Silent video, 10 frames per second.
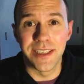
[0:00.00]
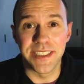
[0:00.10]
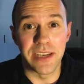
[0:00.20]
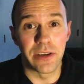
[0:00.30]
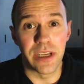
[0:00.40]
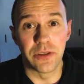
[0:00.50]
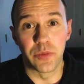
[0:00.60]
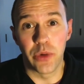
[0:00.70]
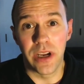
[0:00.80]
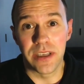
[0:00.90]
Standard age-old
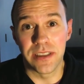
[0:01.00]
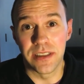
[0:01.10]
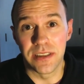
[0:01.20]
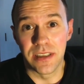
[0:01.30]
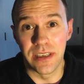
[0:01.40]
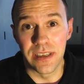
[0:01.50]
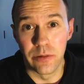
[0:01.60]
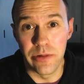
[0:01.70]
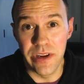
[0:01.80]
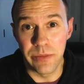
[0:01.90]
practices like
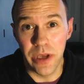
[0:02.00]
rereading